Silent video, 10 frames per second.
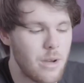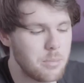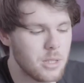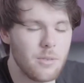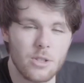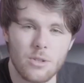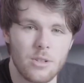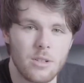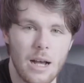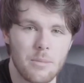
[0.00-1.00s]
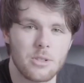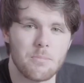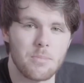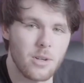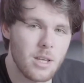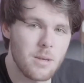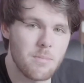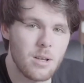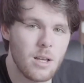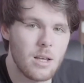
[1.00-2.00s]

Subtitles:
I believe it's on Amazon Prime.